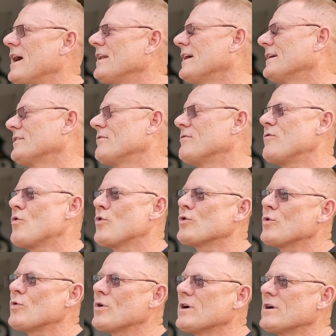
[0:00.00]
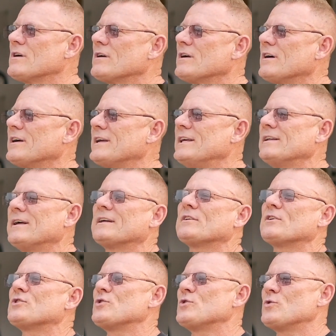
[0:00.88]
I like the 4-door, he
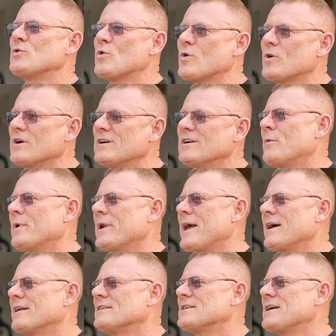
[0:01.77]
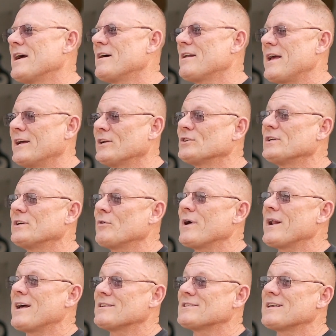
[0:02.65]
liked the 2-door. We went out in town, actually
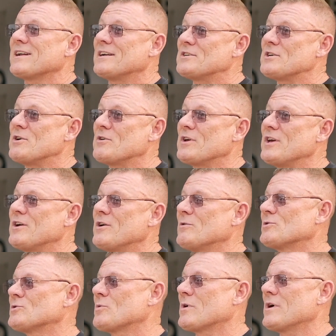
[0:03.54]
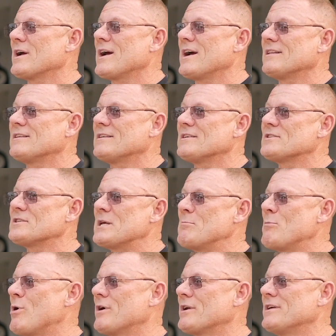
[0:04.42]
right outside of Tokyo is where I got this.
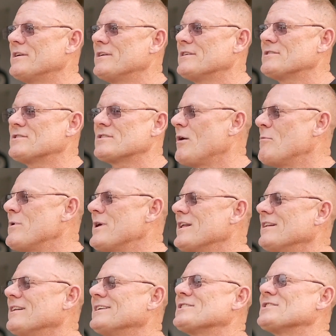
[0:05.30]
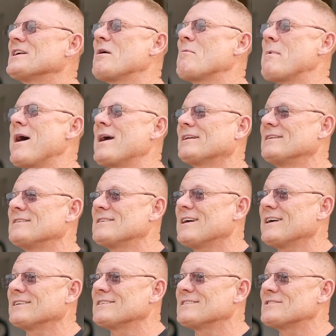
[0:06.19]
He bought his, immediately sent it back to
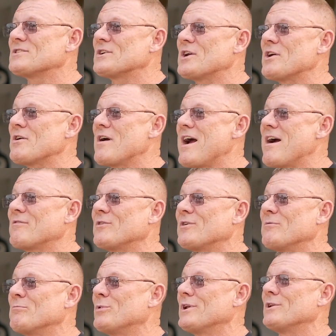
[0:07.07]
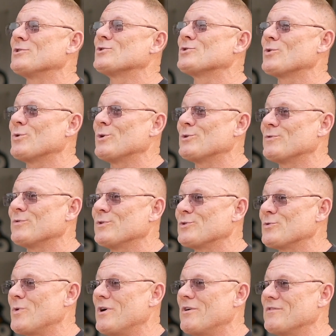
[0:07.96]
Texas the year after and put it in storage
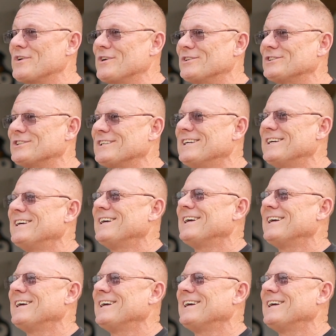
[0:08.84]
for 12 years.